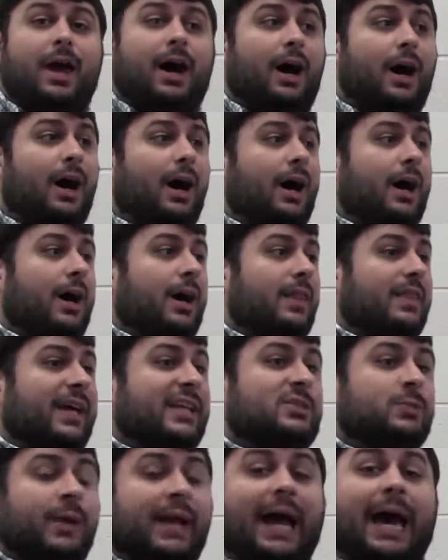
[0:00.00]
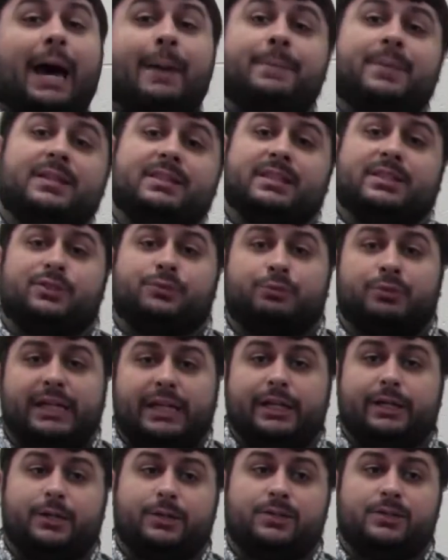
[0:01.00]
That's what happens as
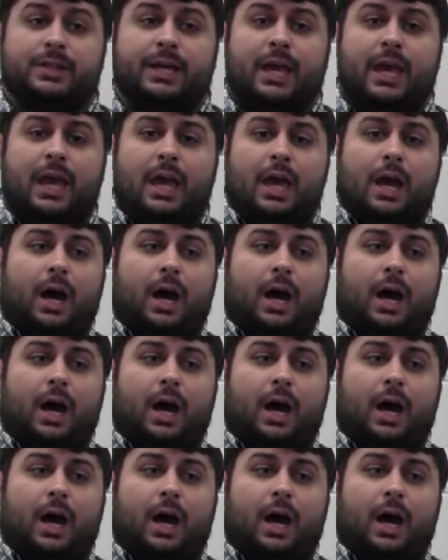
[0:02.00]
readers.